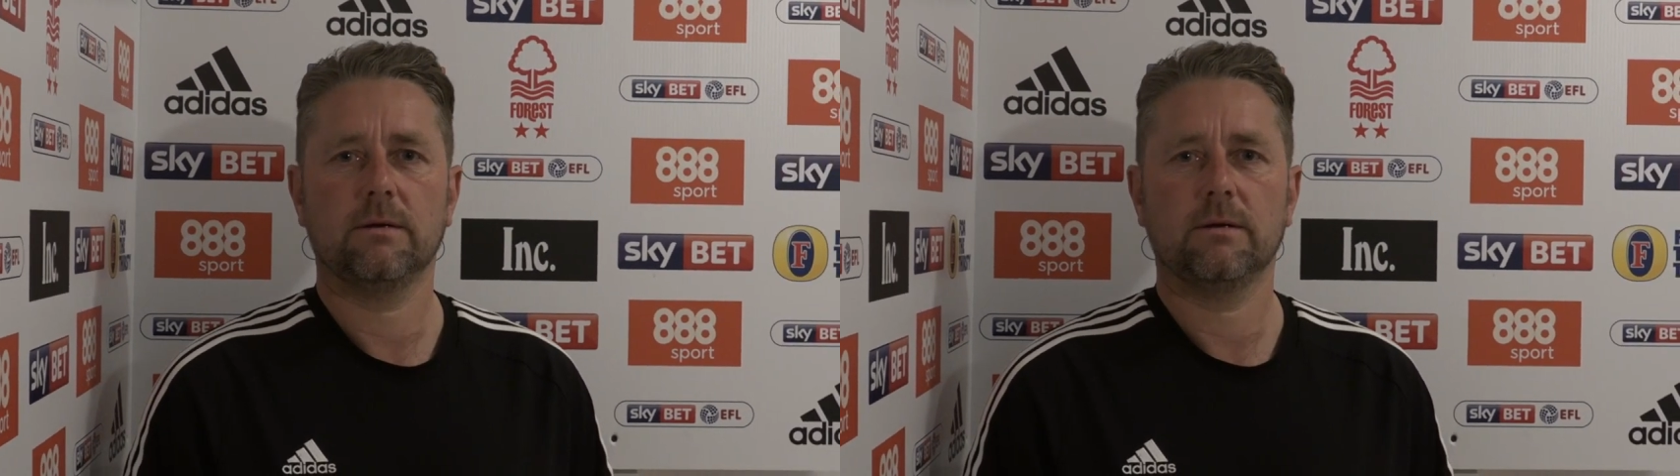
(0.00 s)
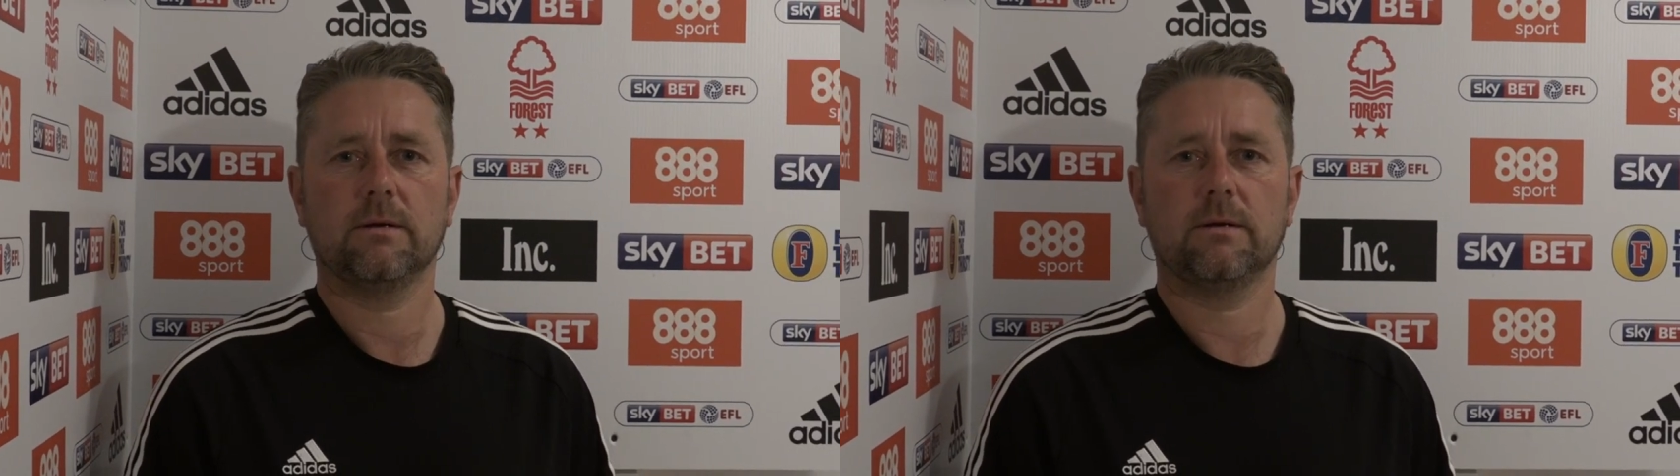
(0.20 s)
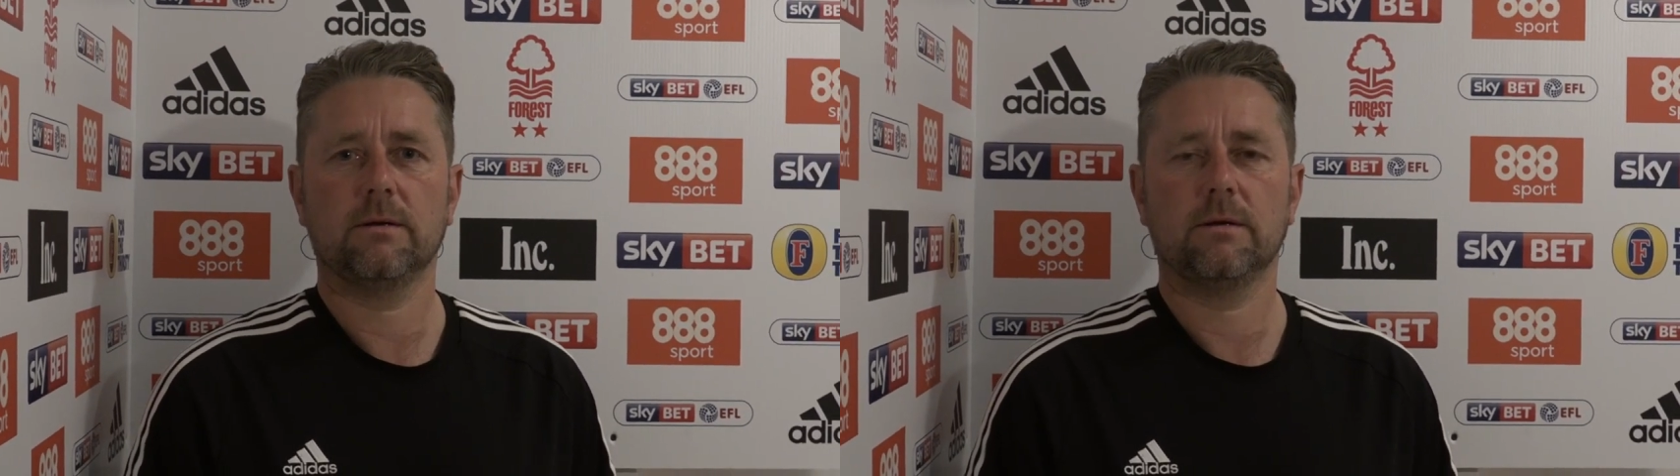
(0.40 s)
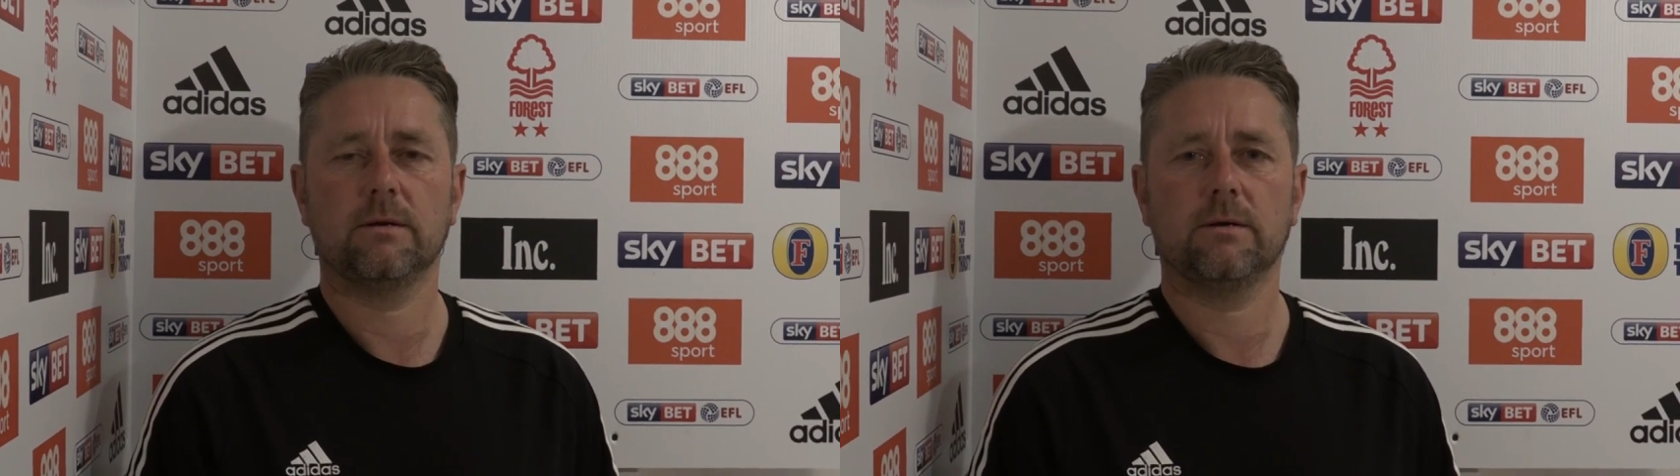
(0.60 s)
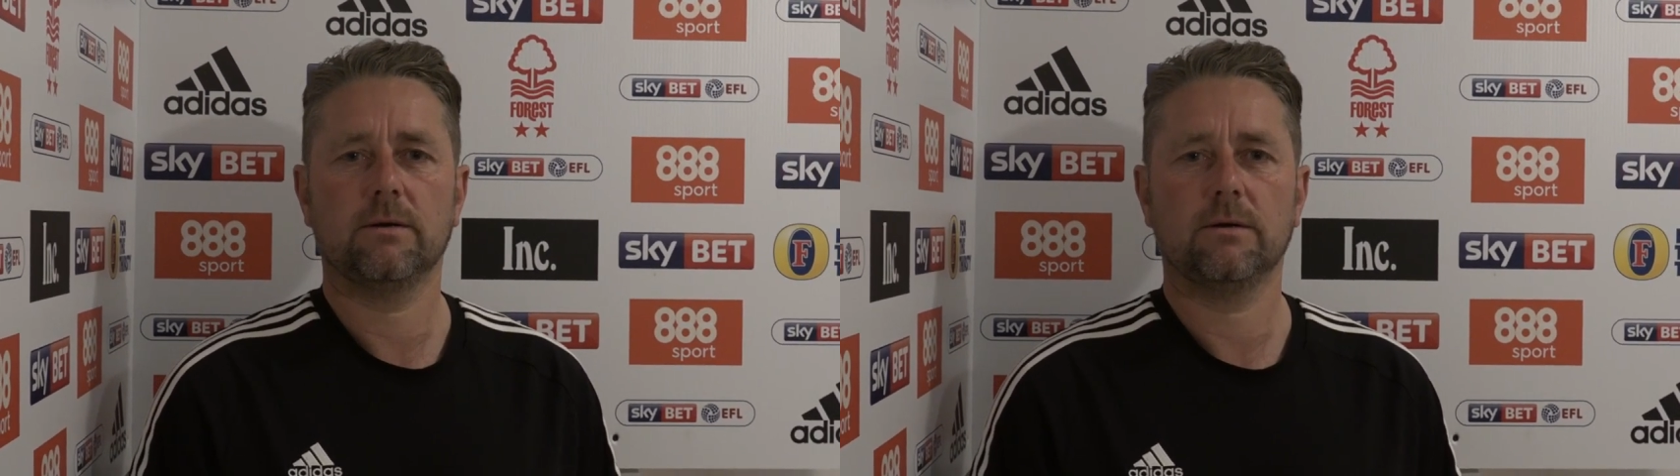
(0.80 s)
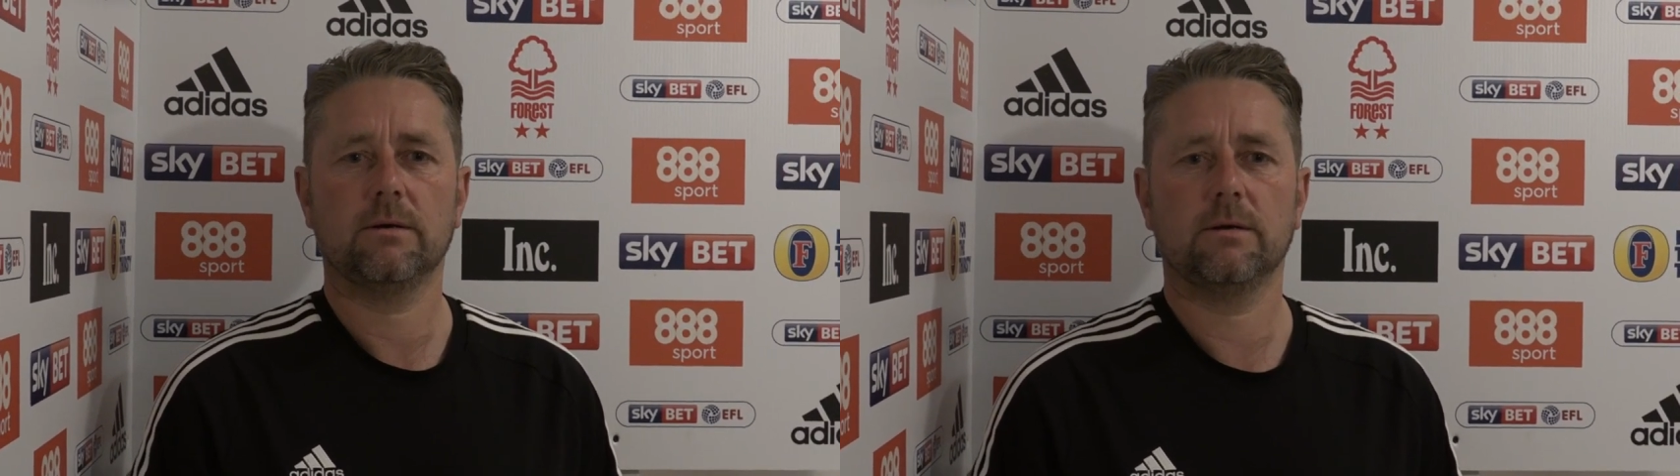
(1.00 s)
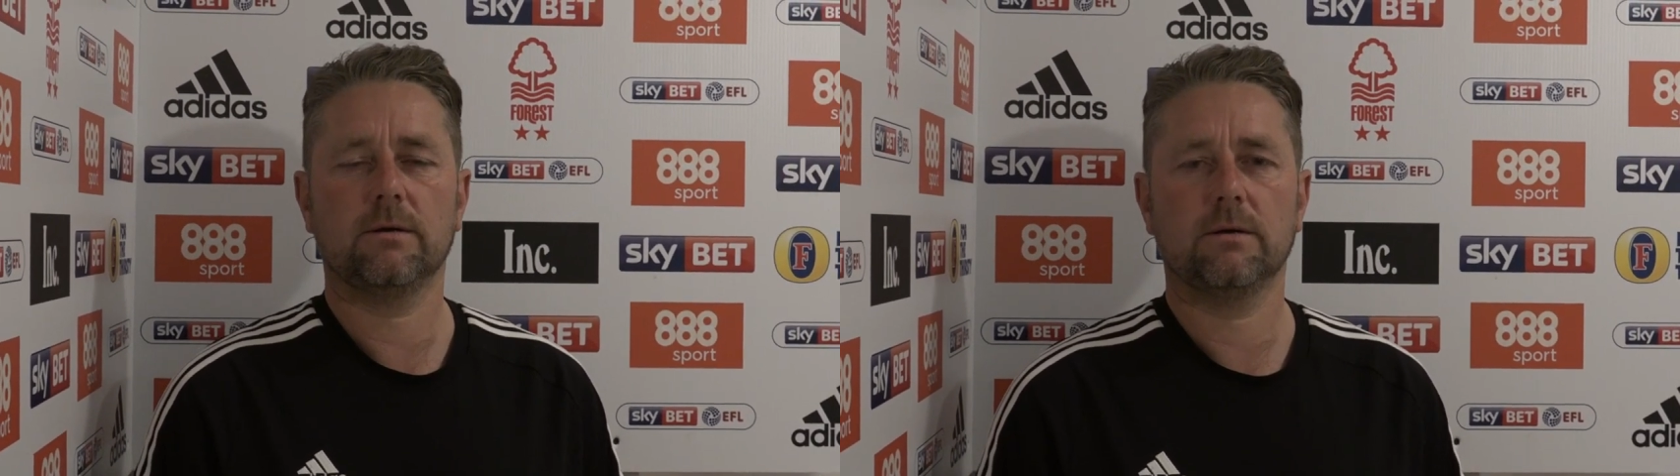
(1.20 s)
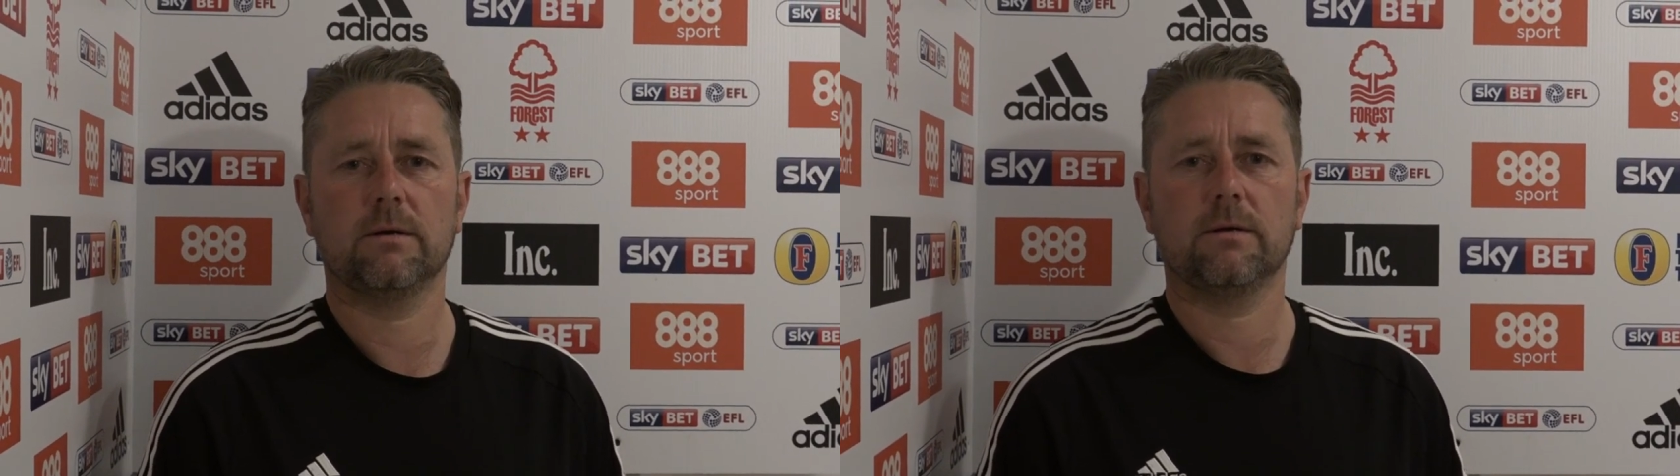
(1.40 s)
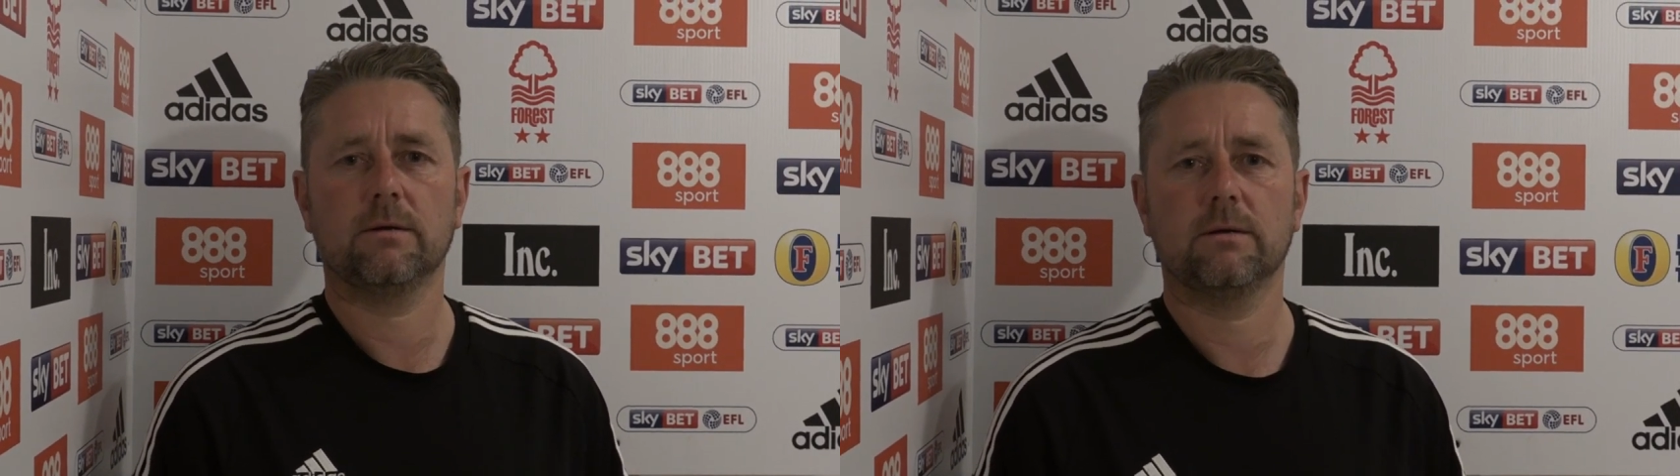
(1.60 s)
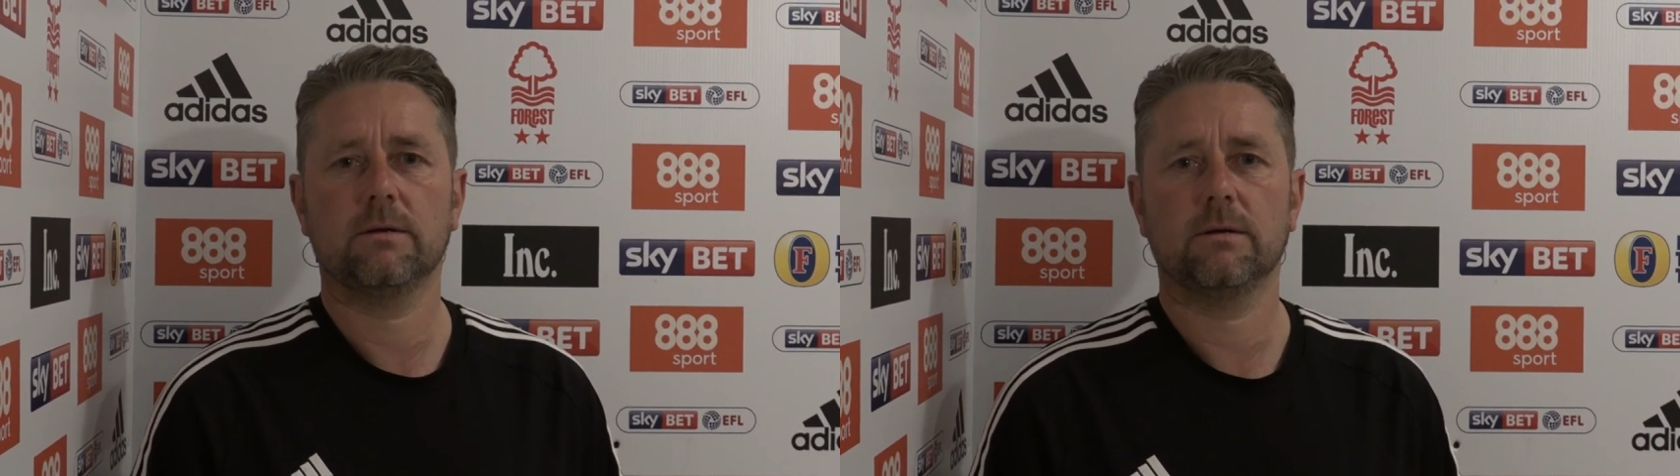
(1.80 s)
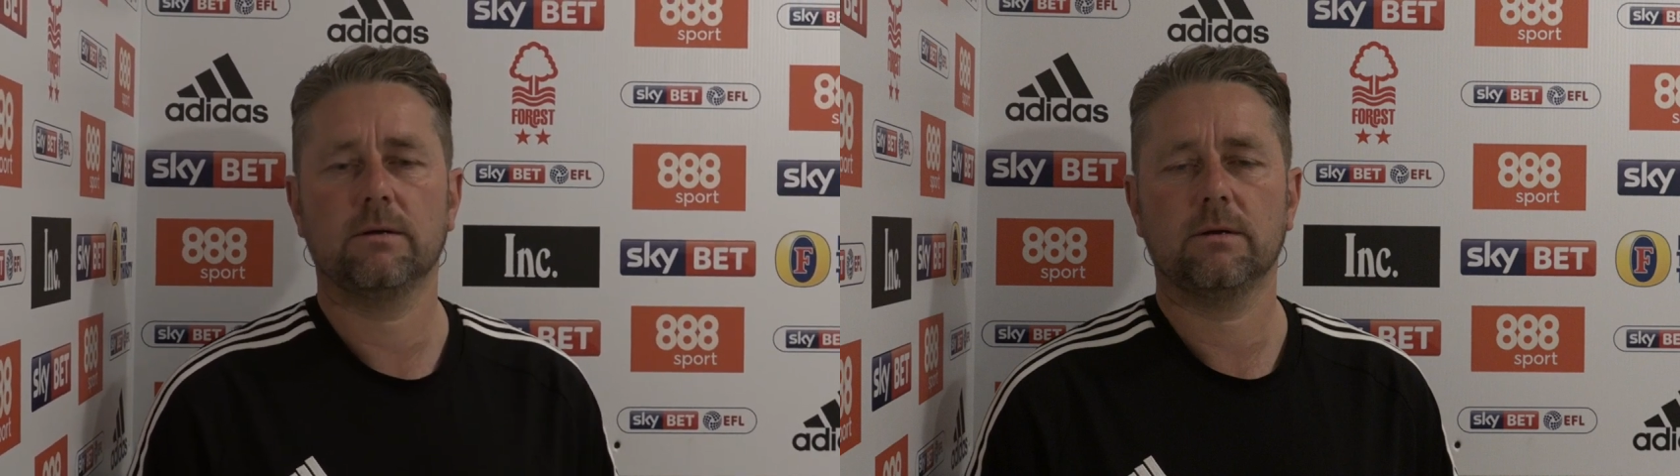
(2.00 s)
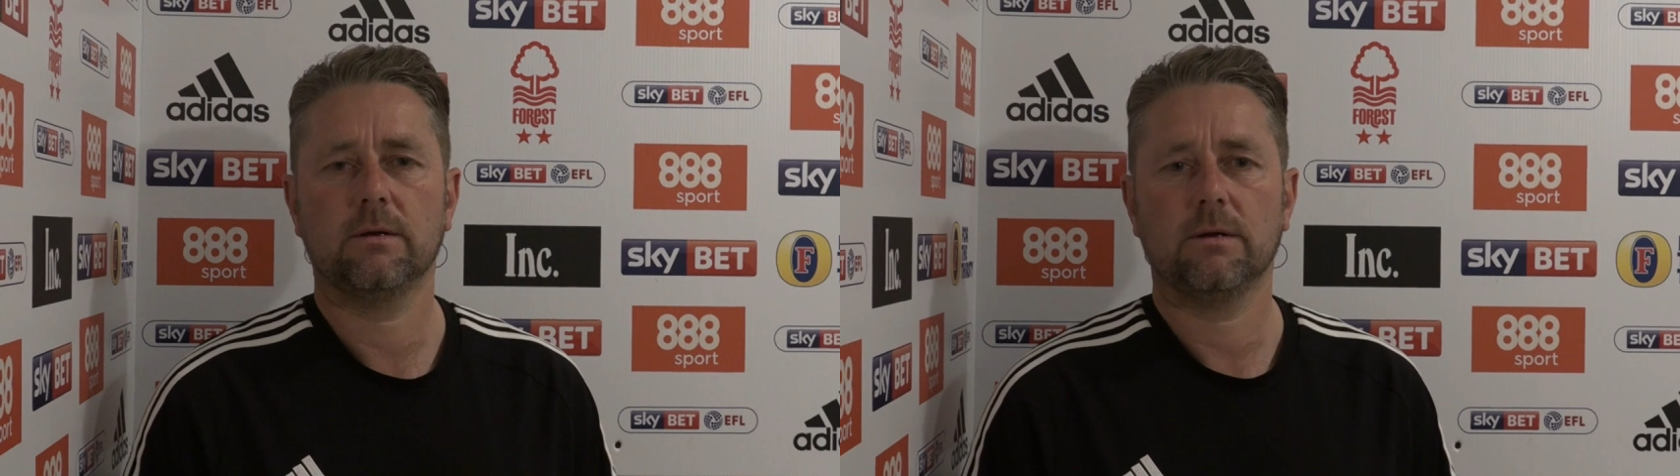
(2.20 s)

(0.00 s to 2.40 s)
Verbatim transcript: What would you say is your worst experience refereeing?